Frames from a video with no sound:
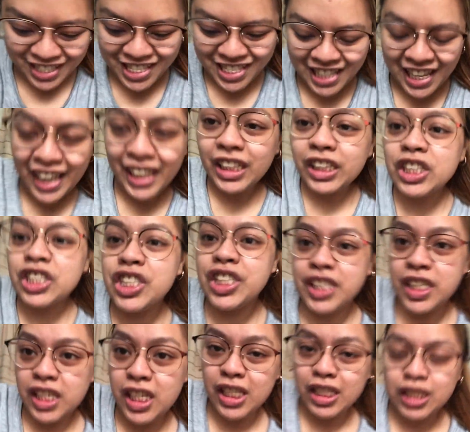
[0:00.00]
it's like
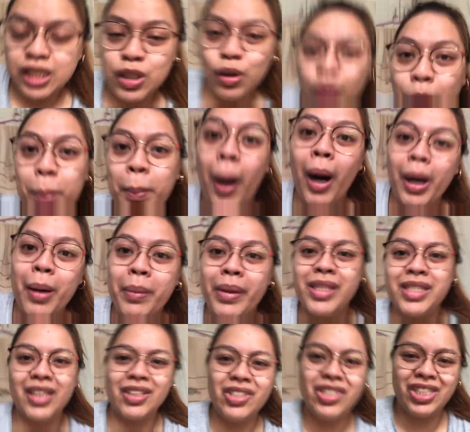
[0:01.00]
cheese or
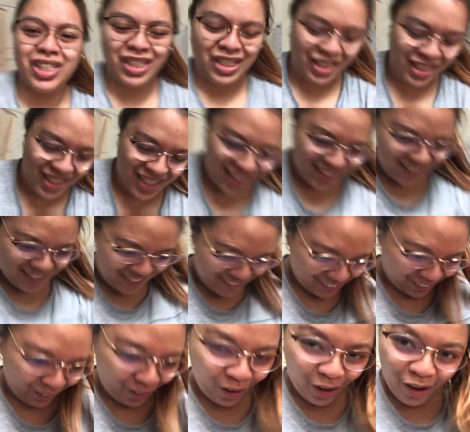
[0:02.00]
parmesan cheese
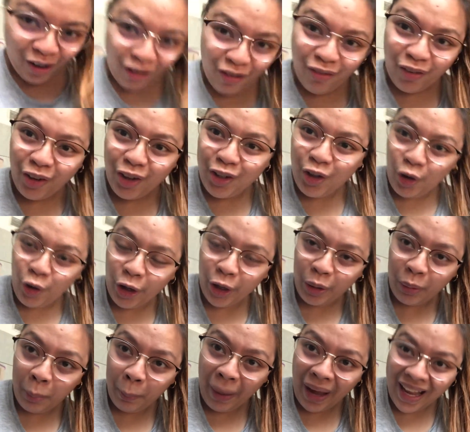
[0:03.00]
for
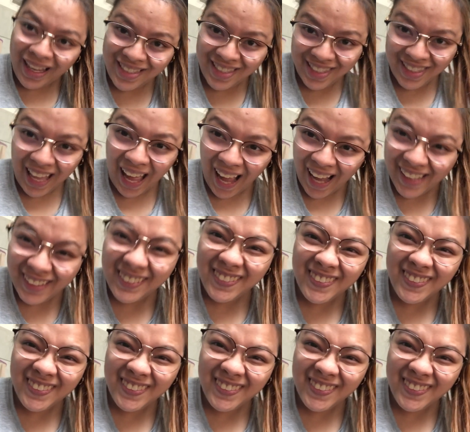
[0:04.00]
your pasta.